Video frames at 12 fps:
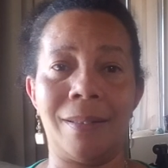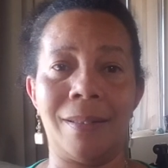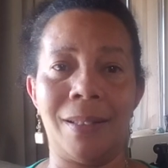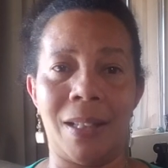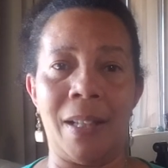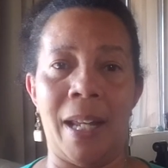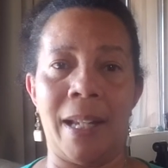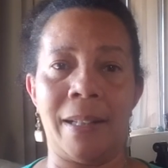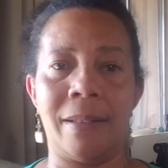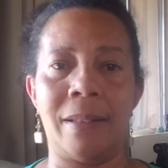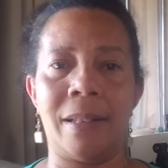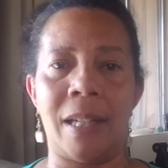to
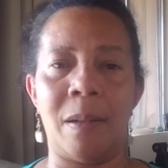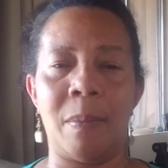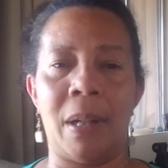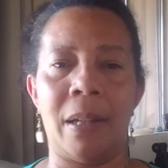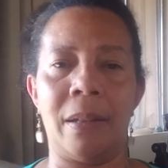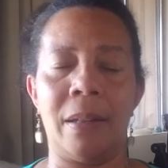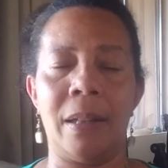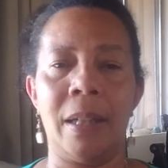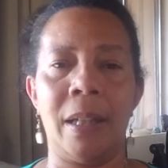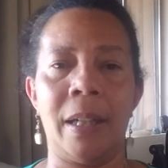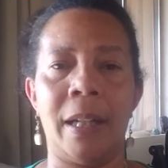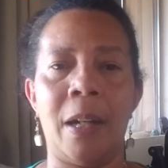that statement.
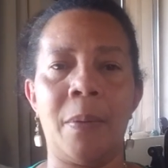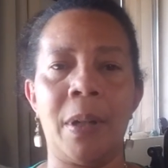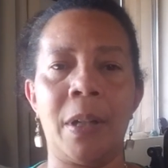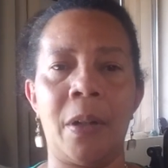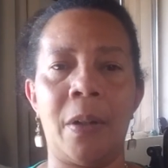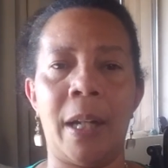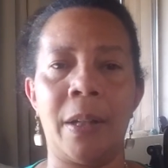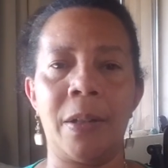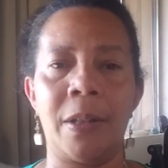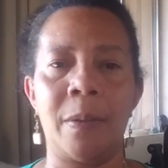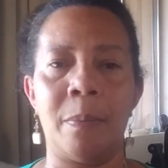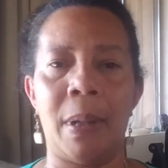Now I'm going to go down
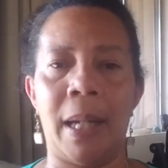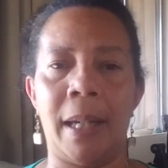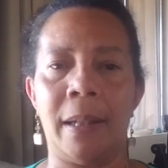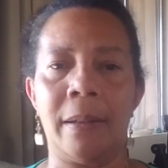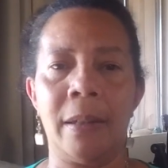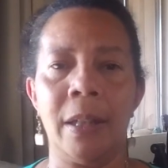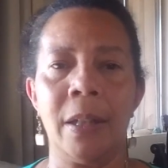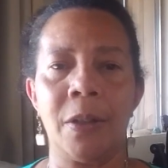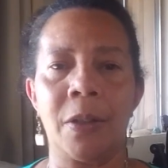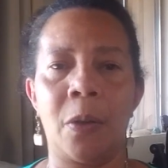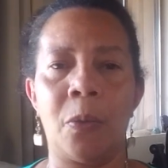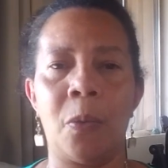to some pain.
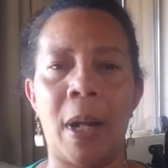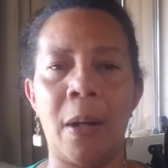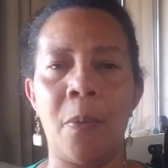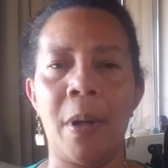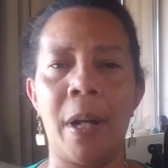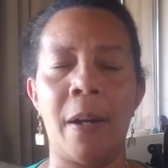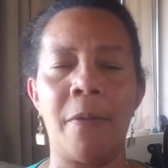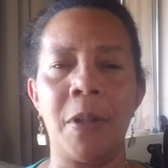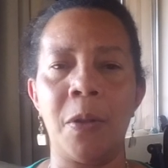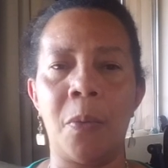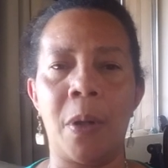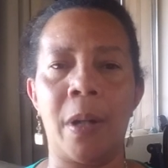So right wherever
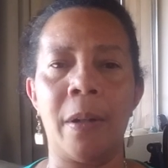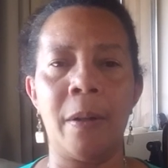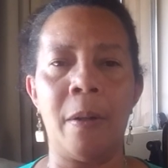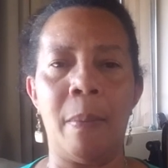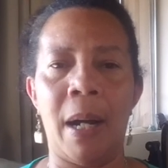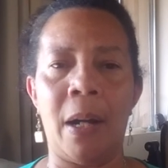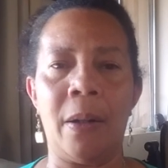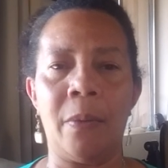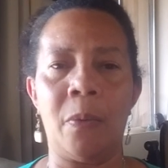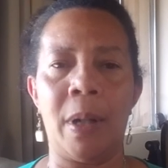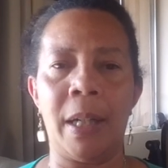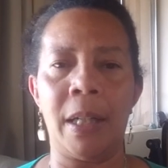you were, about
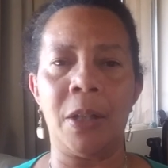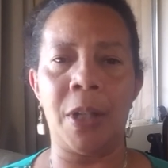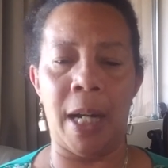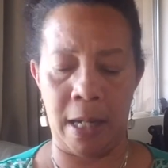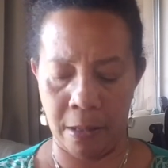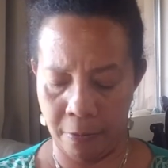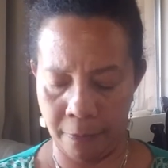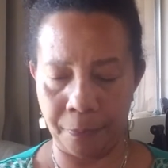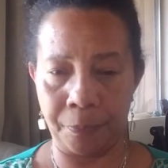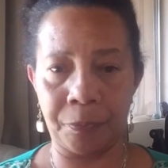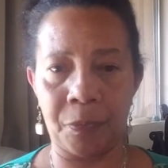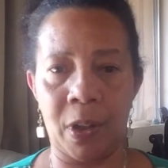1 inch out,
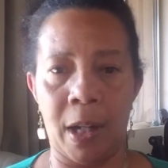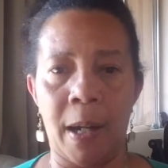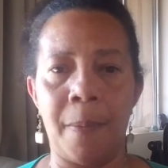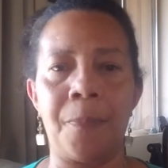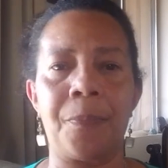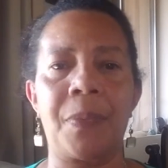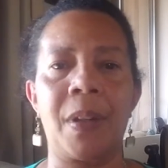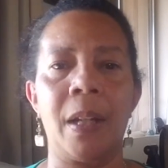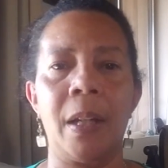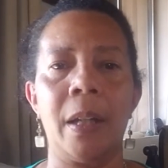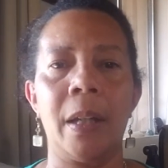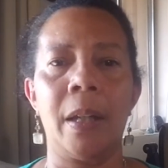okay?
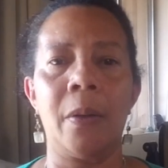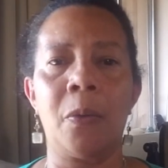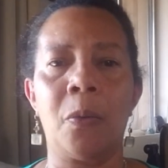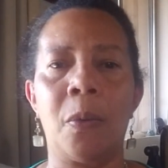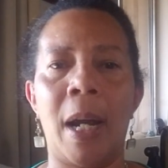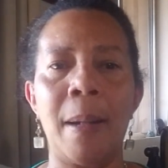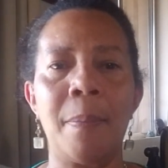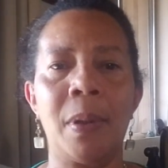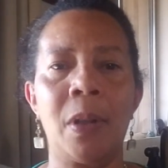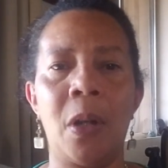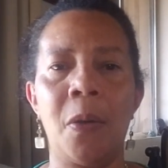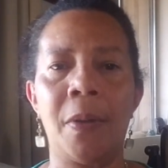Right
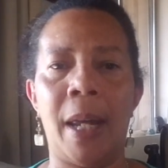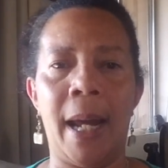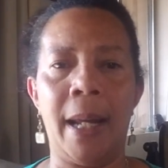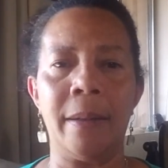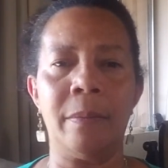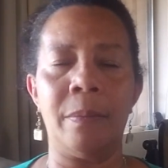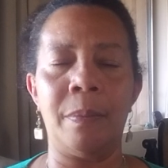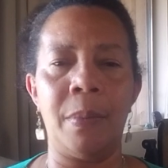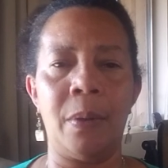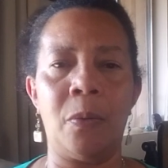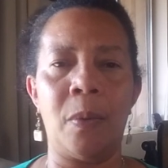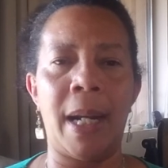below that,
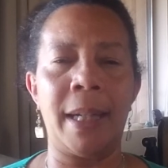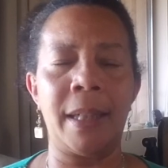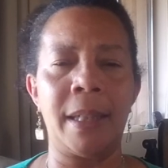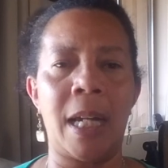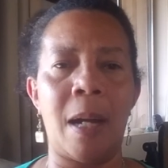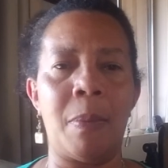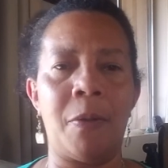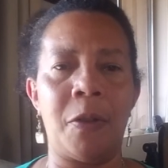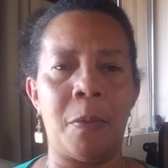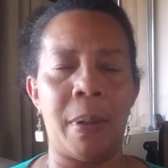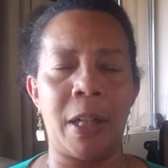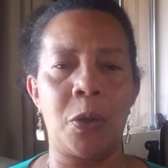right at the top of
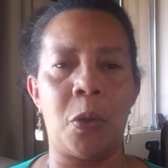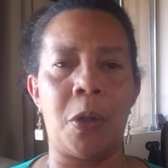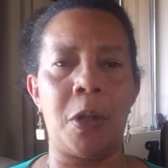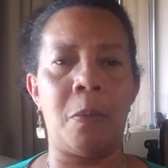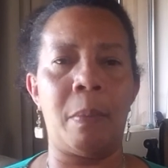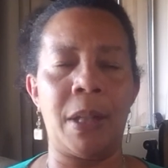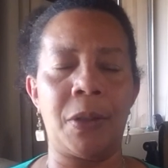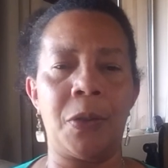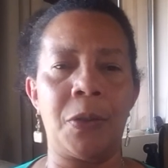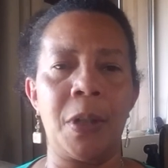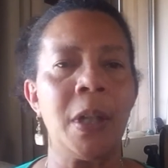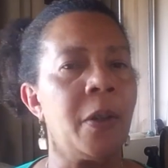your pectoral
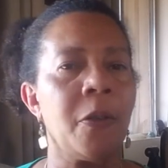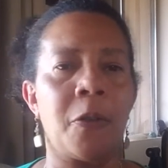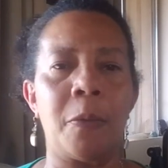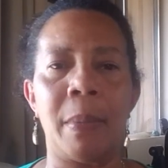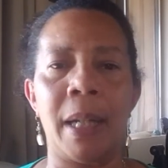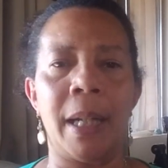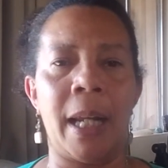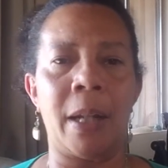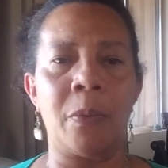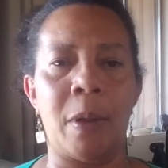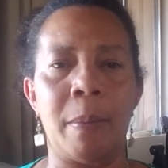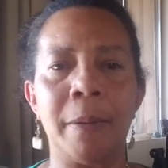muscles for men
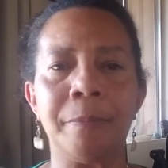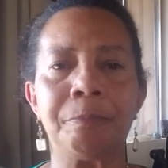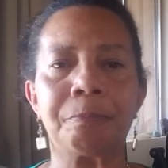and women,